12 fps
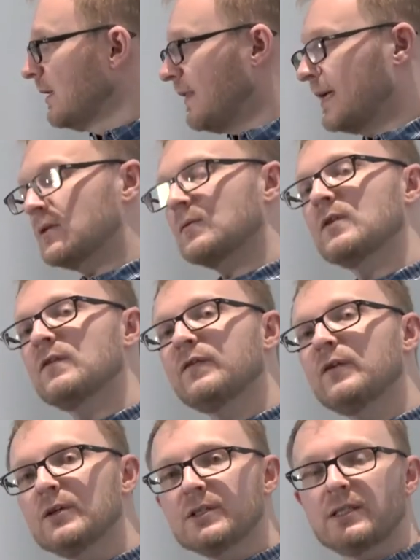That's the
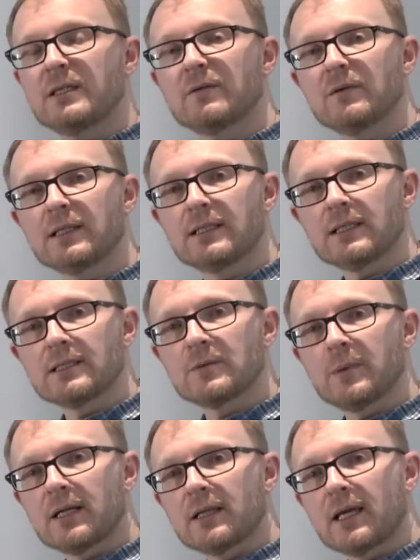first thing it really does as
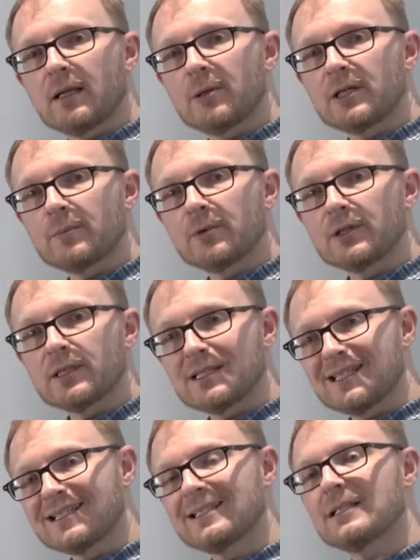part of the calibration process.
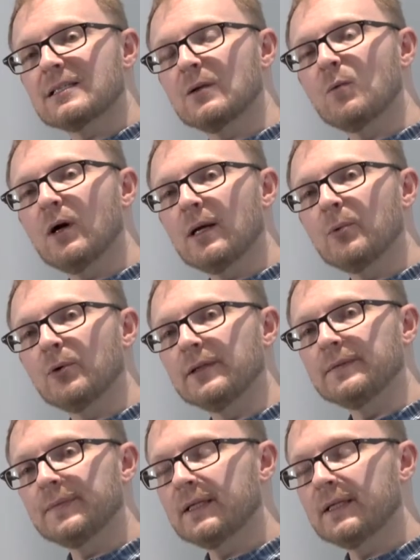It sets the white point.